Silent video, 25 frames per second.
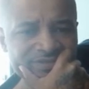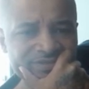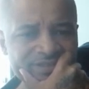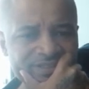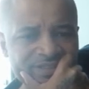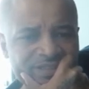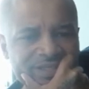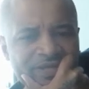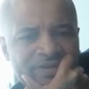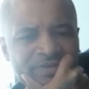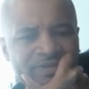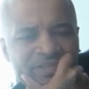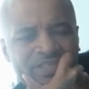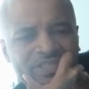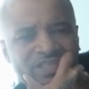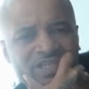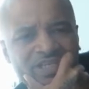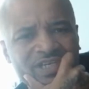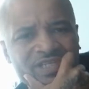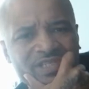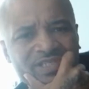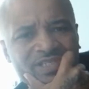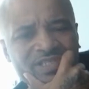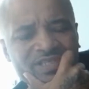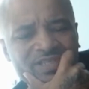Larry
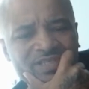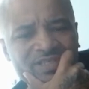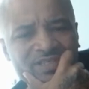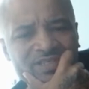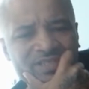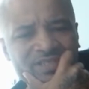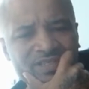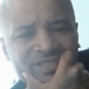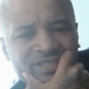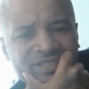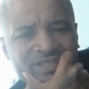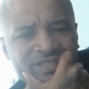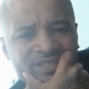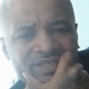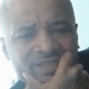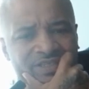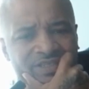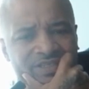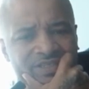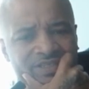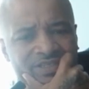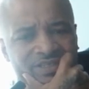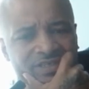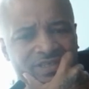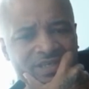Johnson. Larry Johnson. I
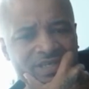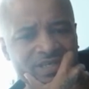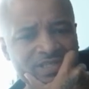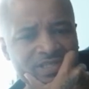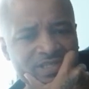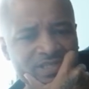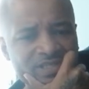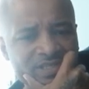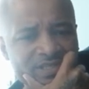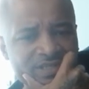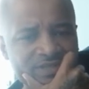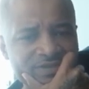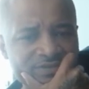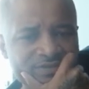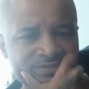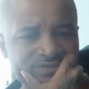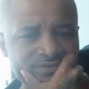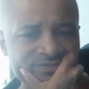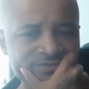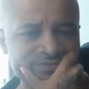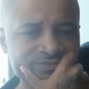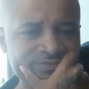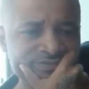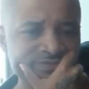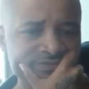think that's it. Was it was Larry
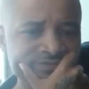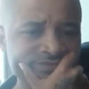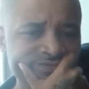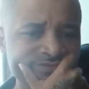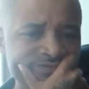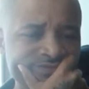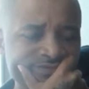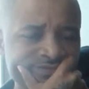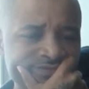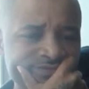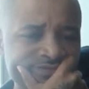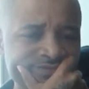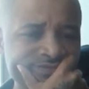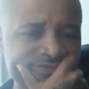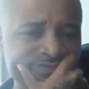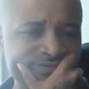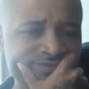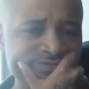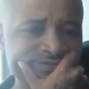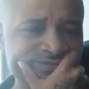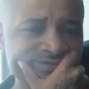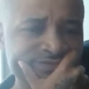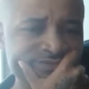Johnson and, uh,